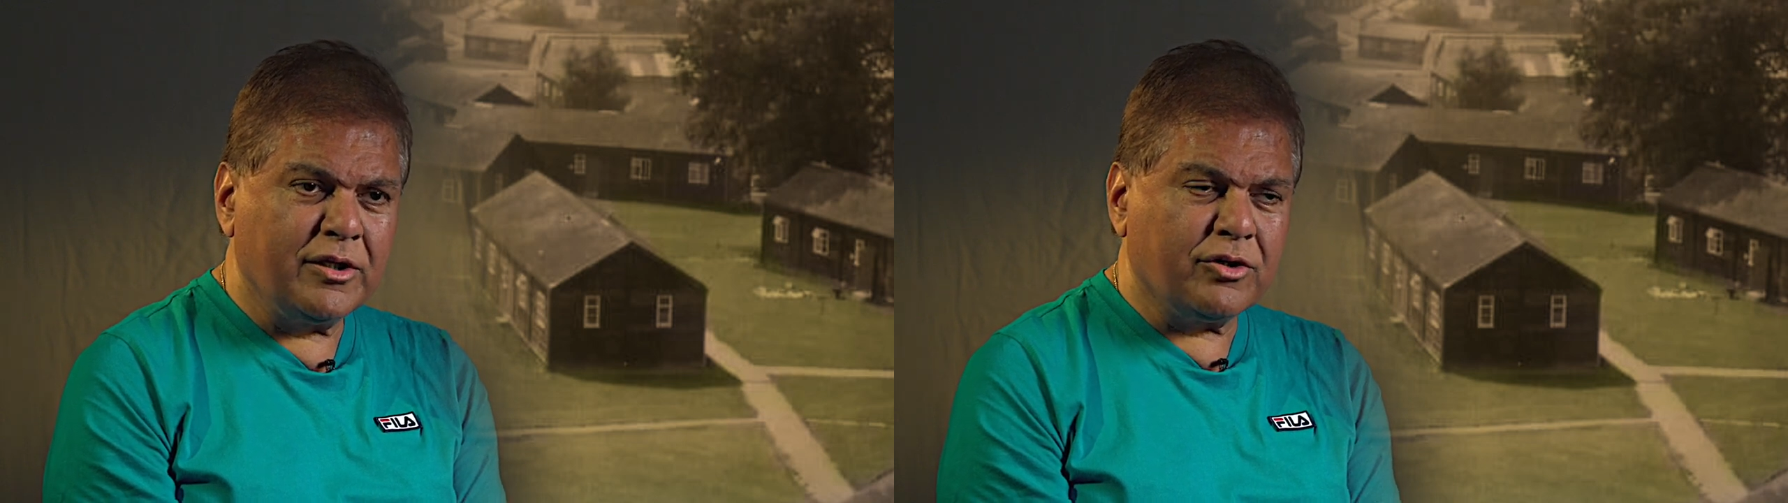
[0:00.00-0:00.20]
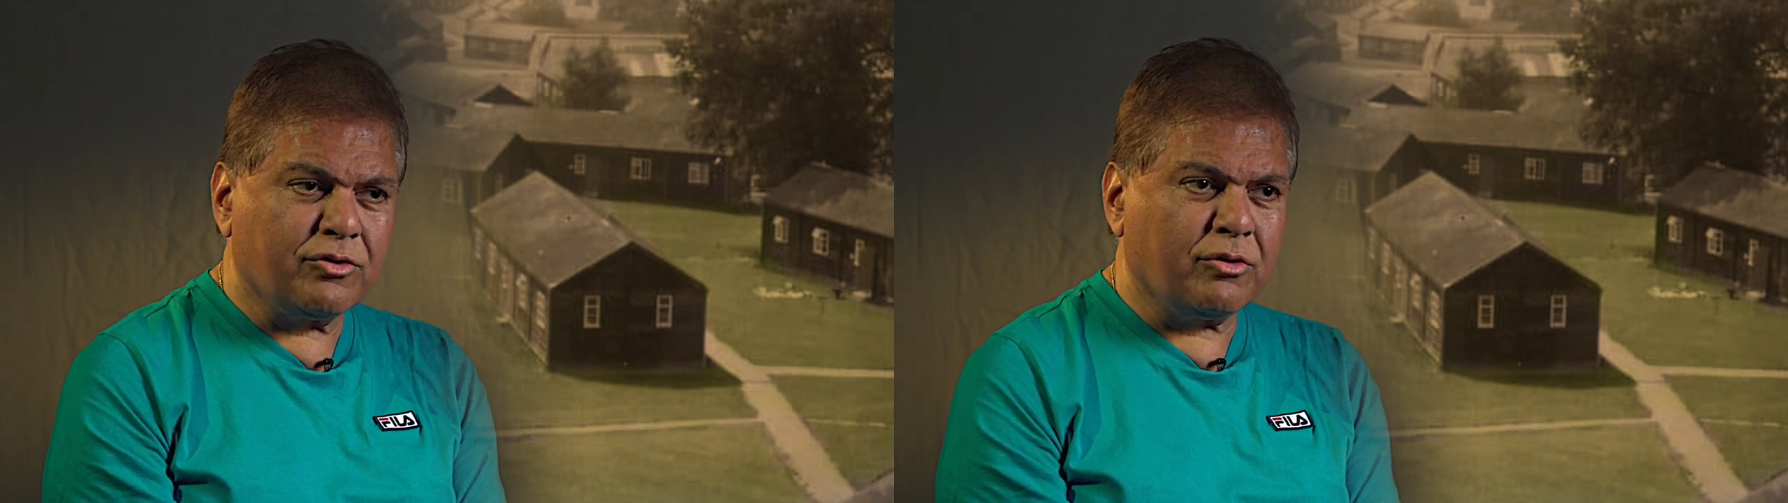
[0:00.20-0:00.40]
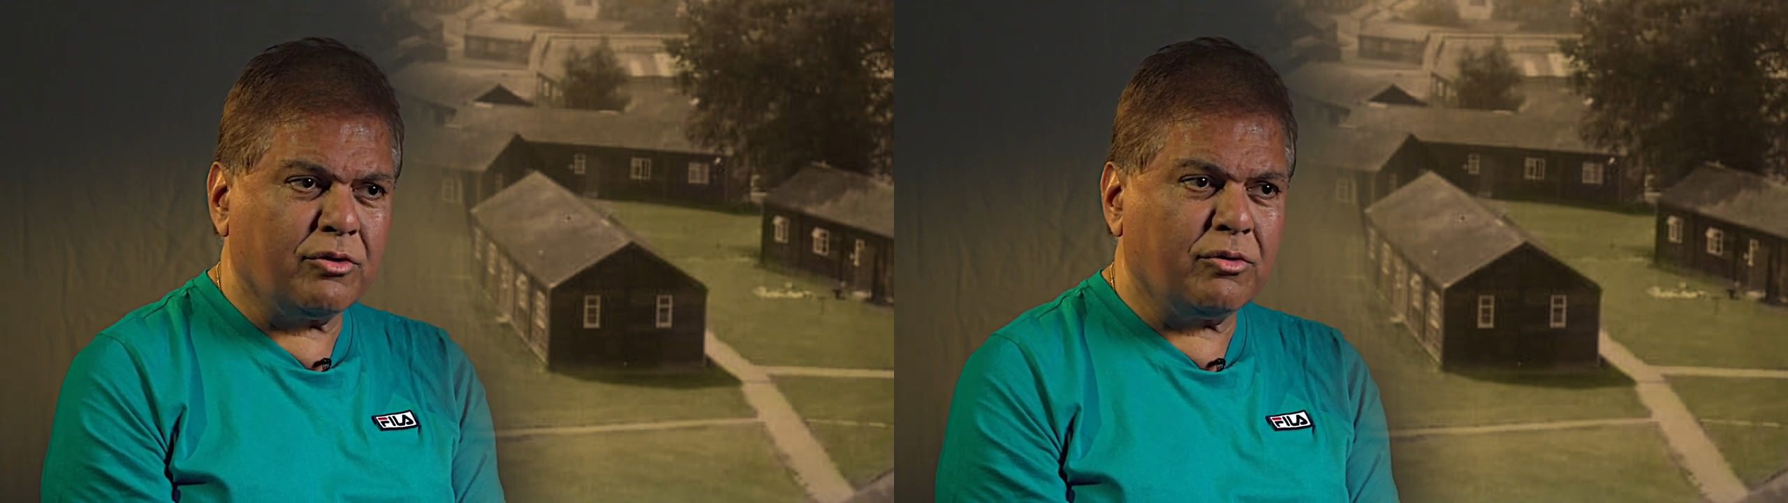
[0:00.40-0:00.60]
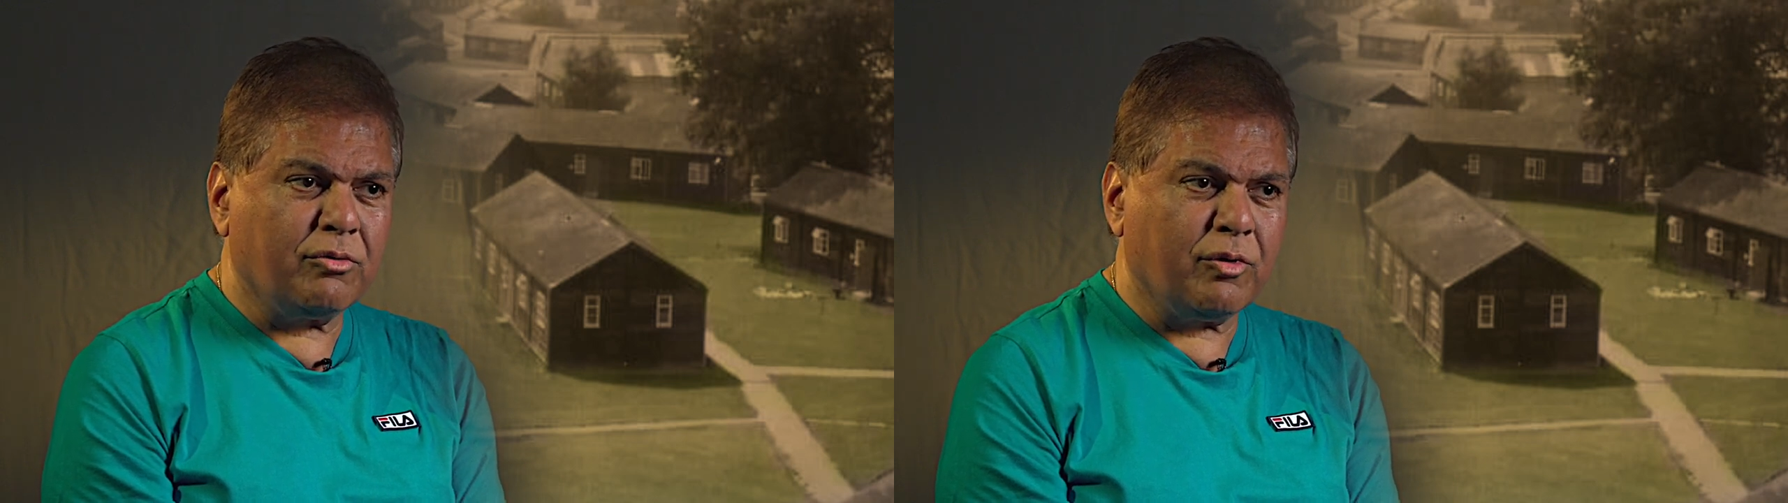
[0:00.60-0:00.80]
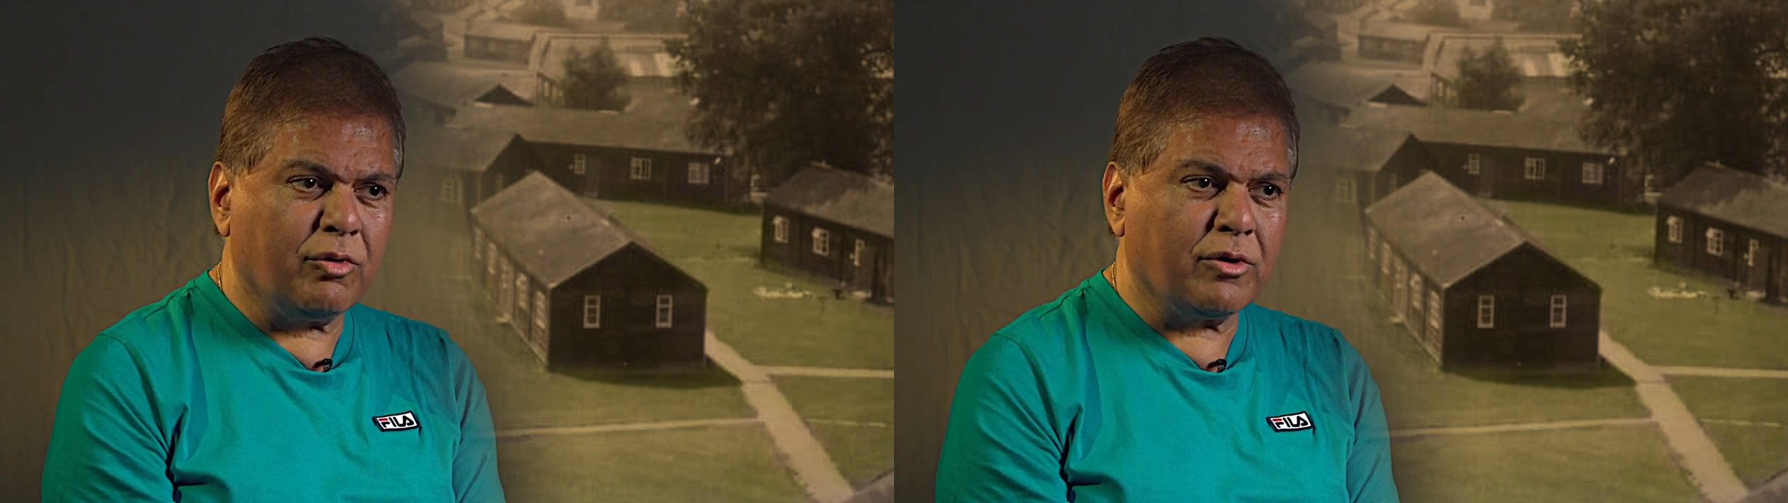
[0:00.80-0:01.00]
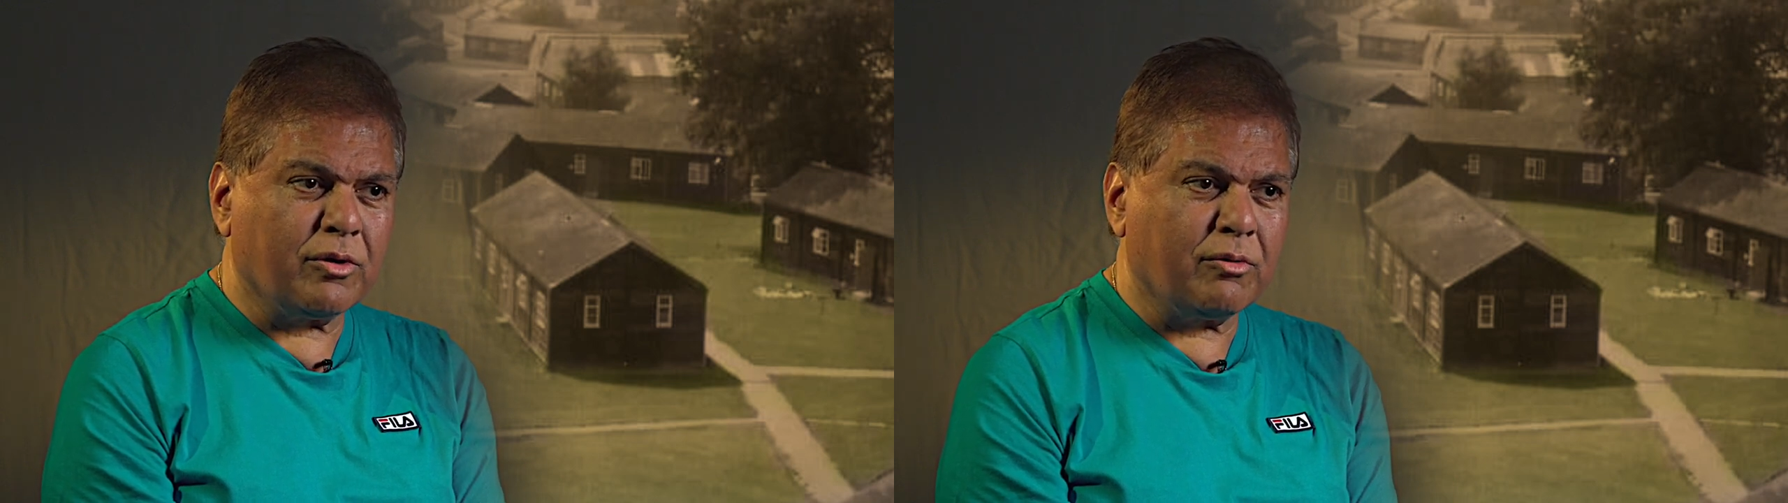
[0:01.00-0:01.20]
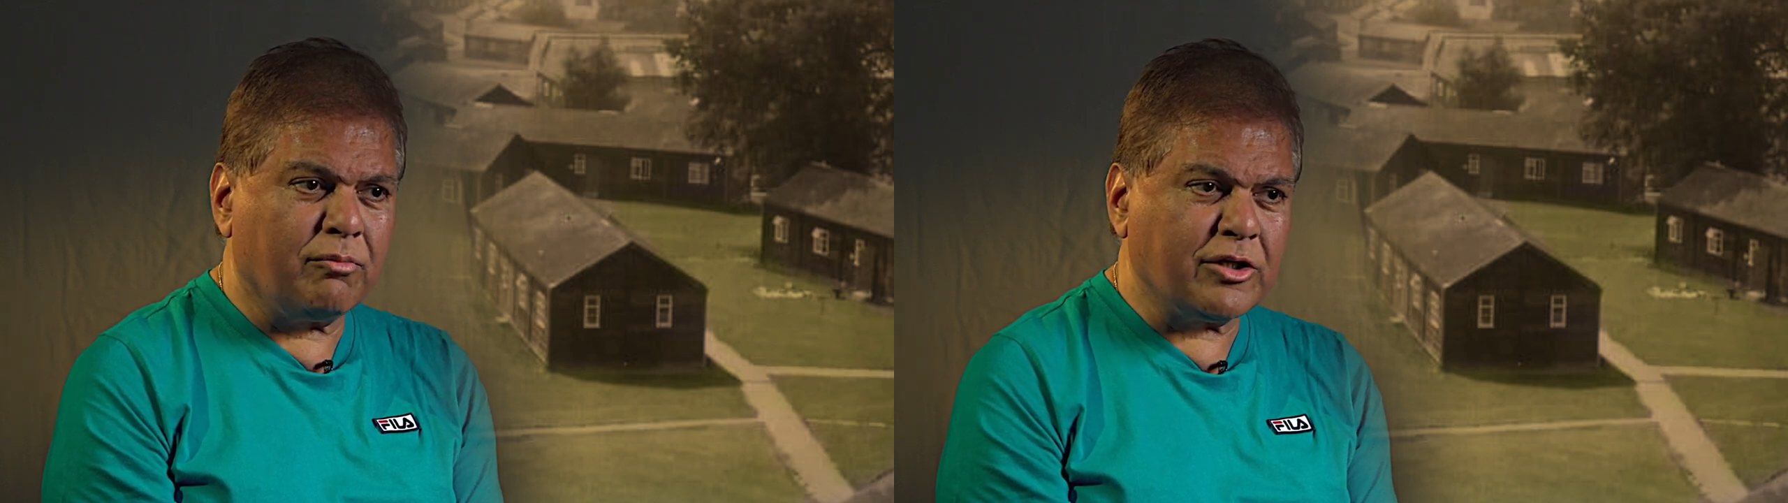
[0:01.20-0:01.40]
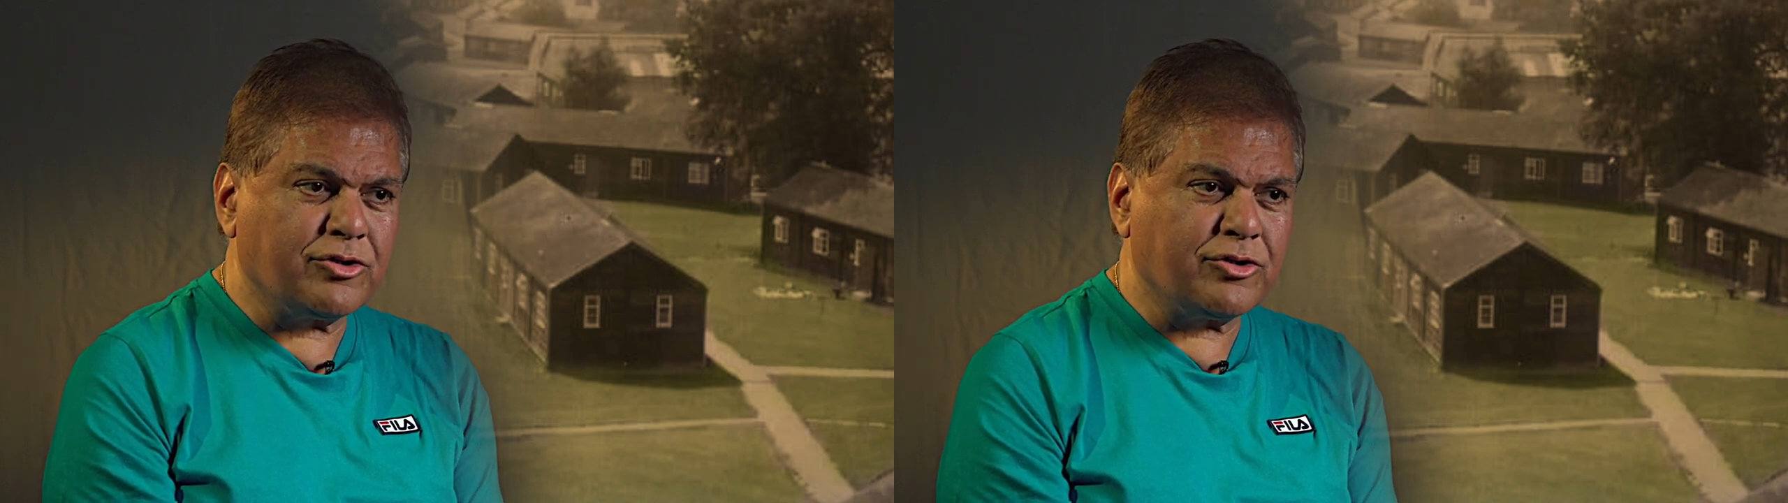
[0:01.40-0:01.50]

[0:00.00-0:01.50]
So we made